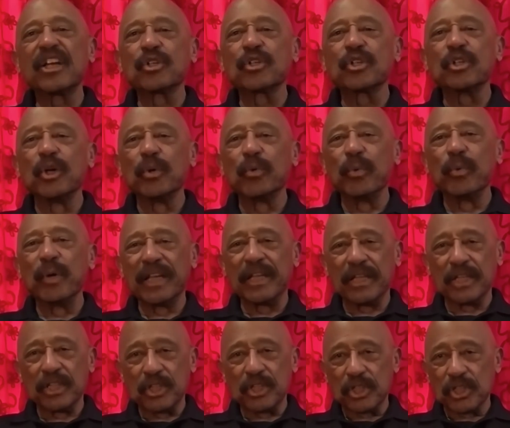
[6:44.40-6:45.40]
There's no
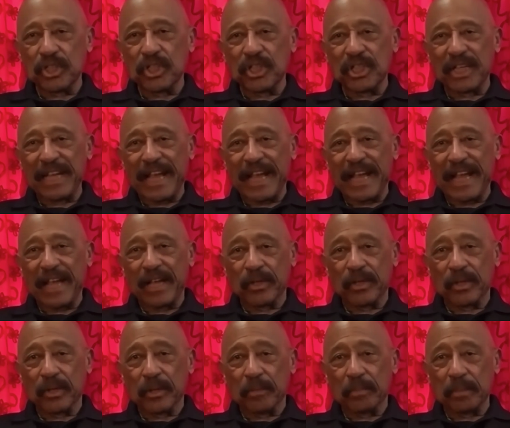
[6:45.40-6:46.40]
way this should stand
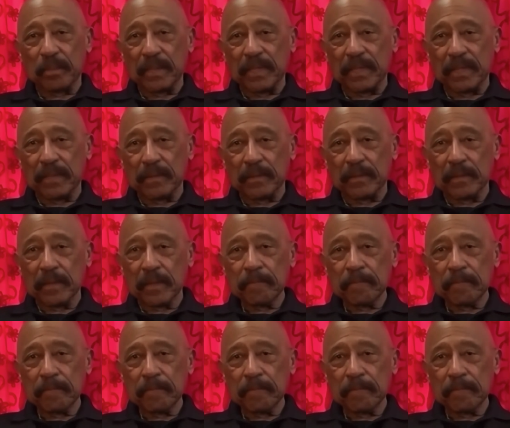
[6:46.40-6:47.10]
on appeal.